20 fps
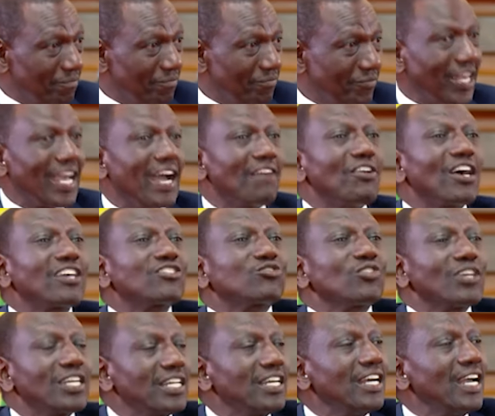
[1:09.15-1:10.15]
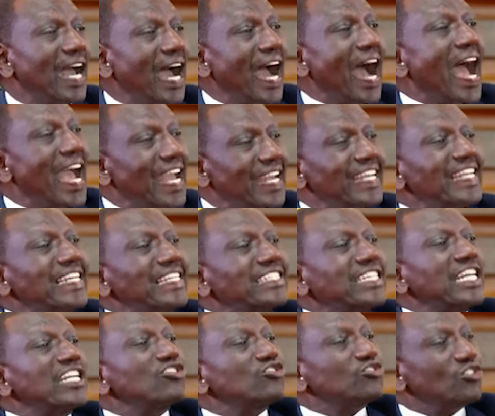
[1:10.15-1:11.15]
They have actually, I
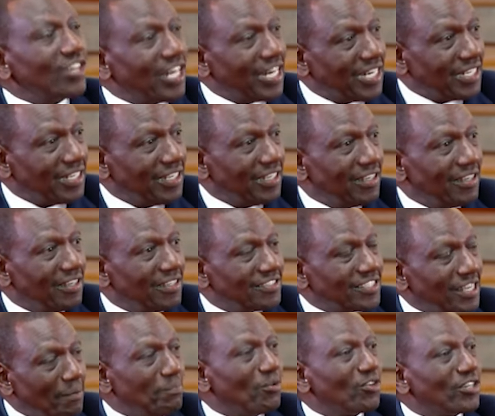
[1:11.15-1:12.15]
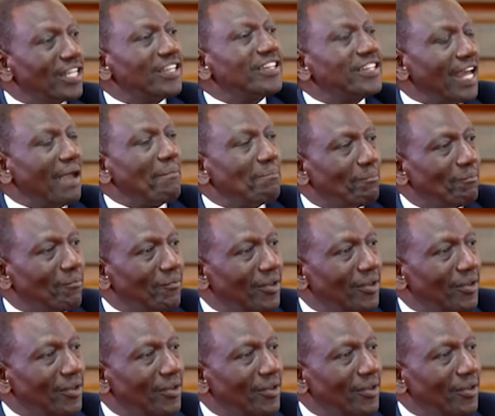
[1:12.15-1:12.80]
intentionally supported them